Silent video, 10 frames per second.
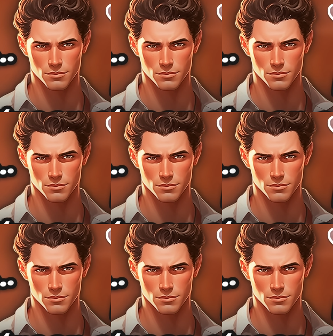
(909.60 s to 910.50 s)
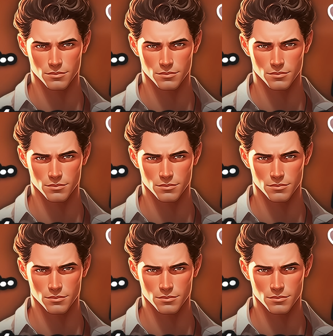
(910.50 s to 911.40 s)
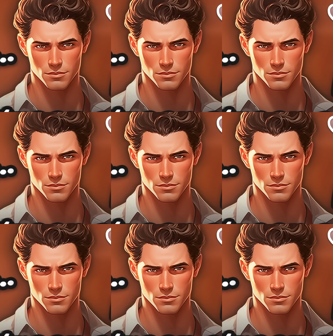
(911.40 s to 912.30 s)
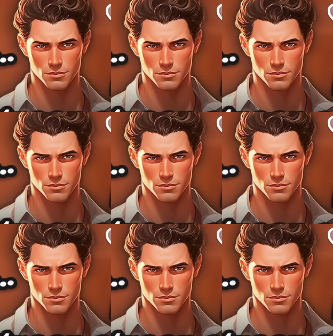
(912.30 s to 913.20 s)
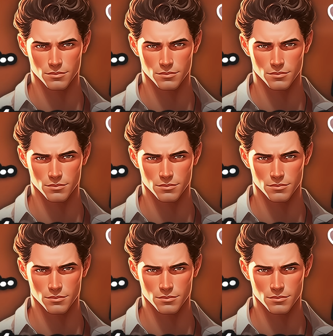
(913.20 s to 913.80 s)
Nobody speaks.